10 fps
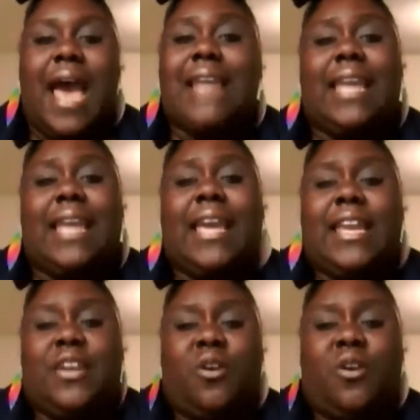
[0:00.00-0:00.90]
did
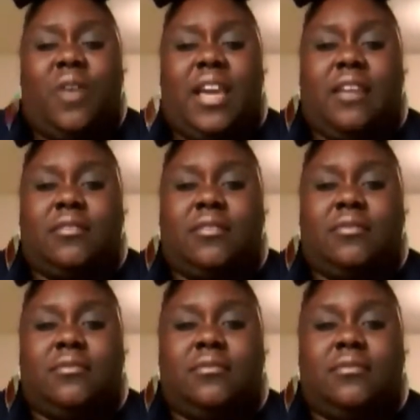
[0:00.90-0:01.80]
get annoyed
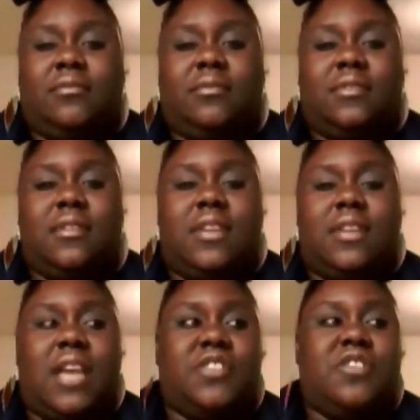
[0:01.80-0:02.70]

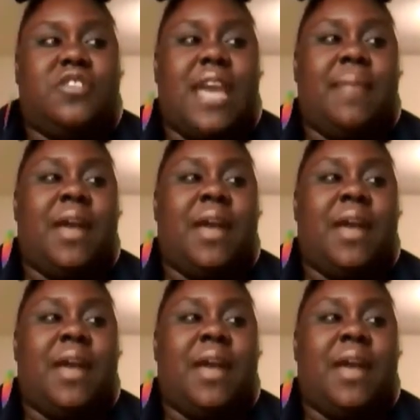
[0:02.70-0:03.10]
yesterday,